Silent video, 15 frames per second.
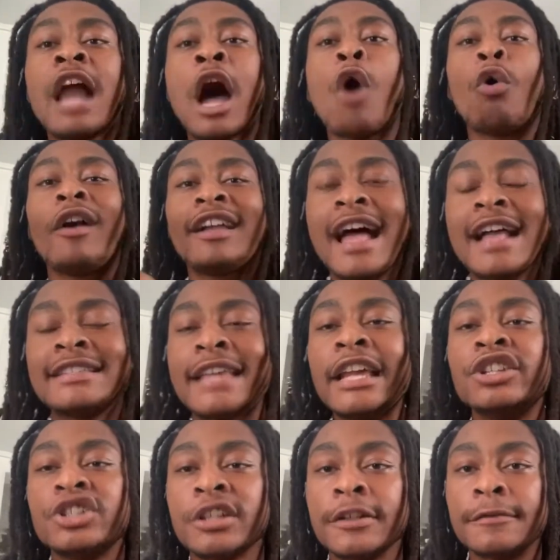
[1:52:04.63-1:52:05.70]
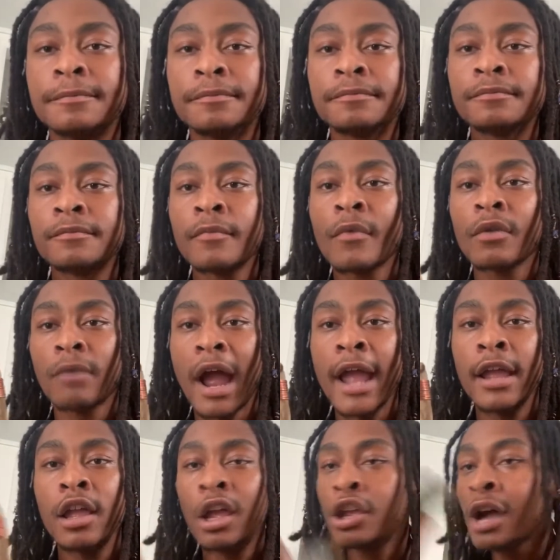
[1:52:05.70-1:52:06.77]
our organization right
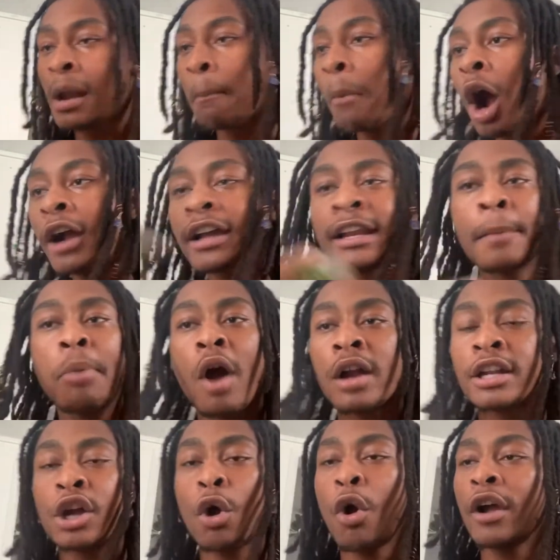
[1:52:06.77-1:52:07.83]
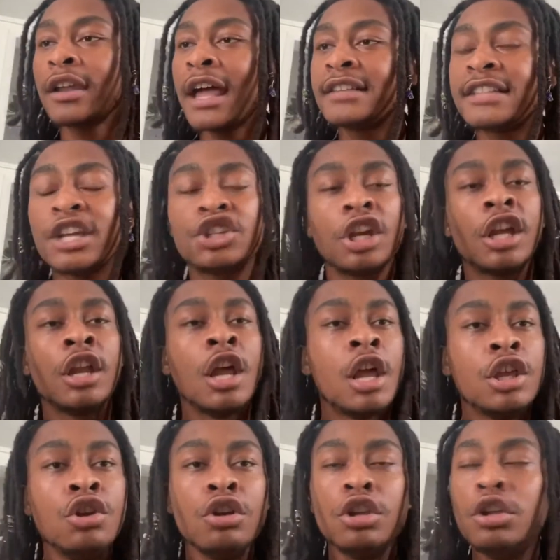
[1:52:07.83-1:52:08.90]
you got a marketing part of your organization you
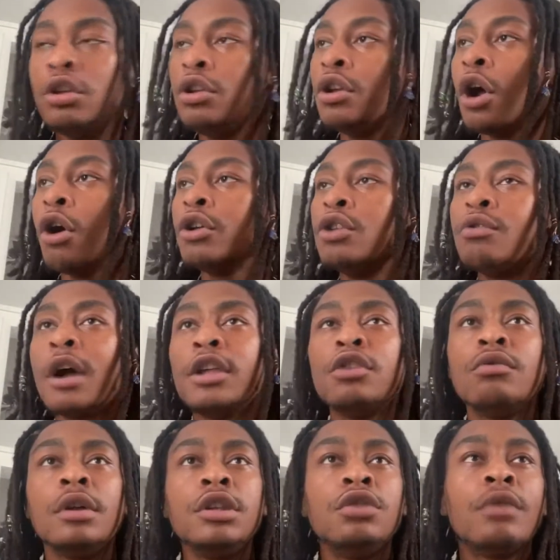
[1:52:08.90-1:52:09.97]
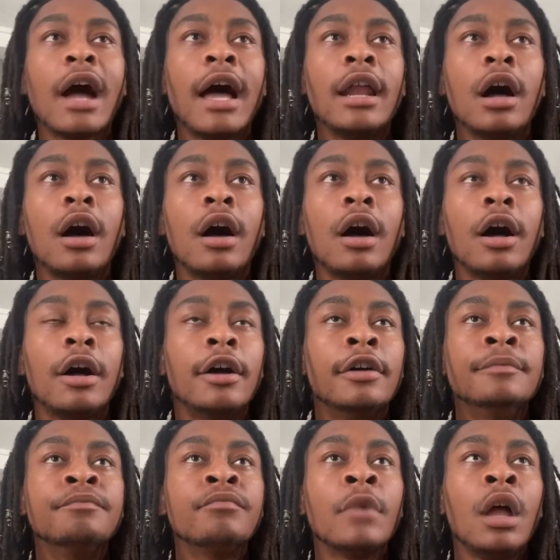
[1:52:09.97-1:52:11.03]
you, you know you you you got uh
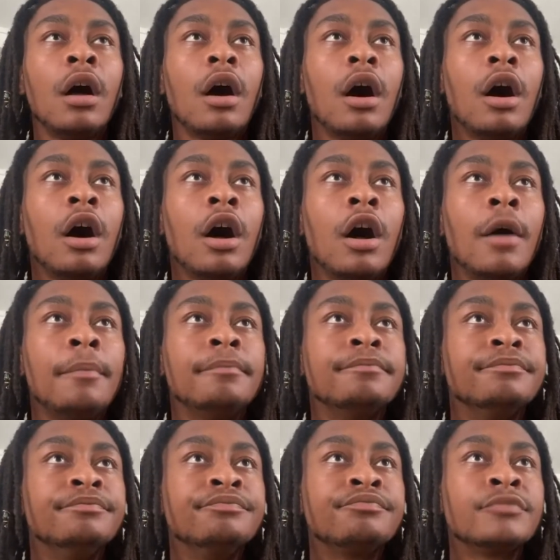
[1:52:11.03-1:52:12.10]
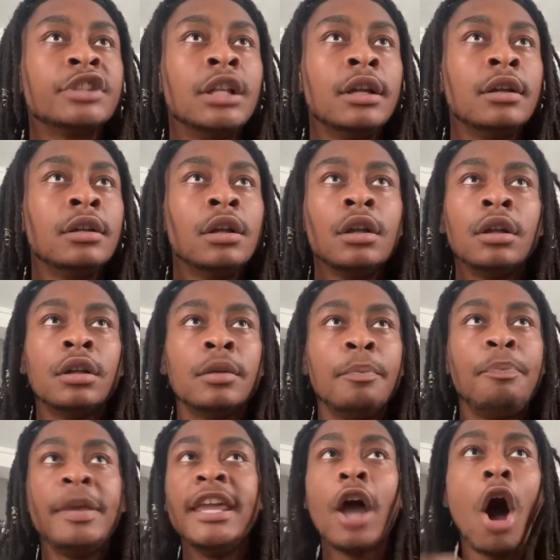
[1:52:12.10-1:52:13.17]
um
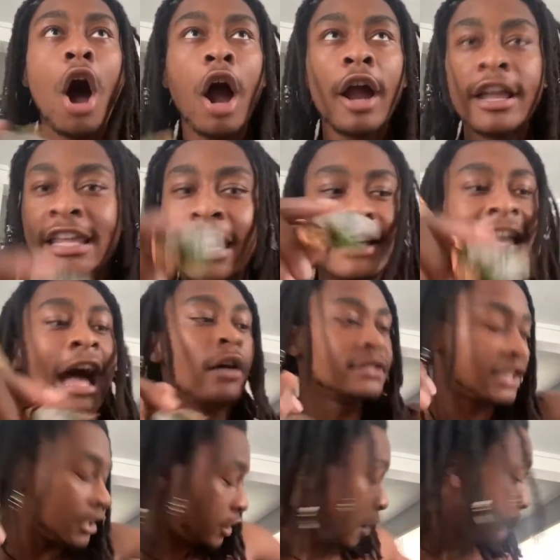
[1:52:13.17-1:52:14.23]
PR, your accounting, your